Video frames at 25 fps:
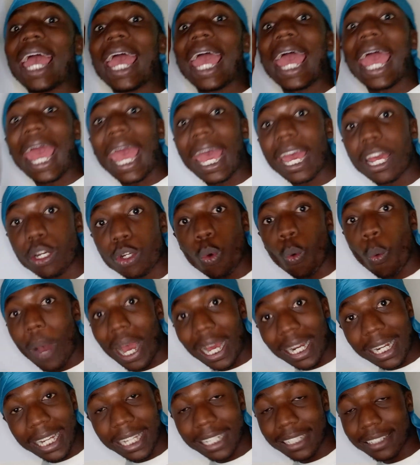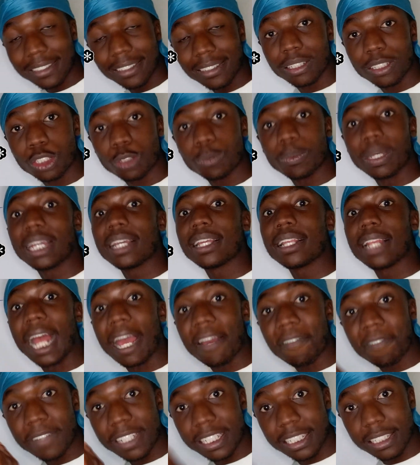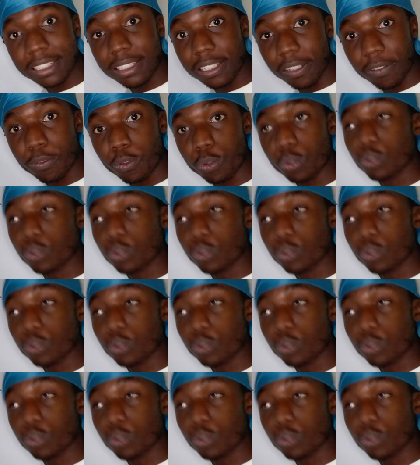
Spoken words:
add 180 to make life easier for you.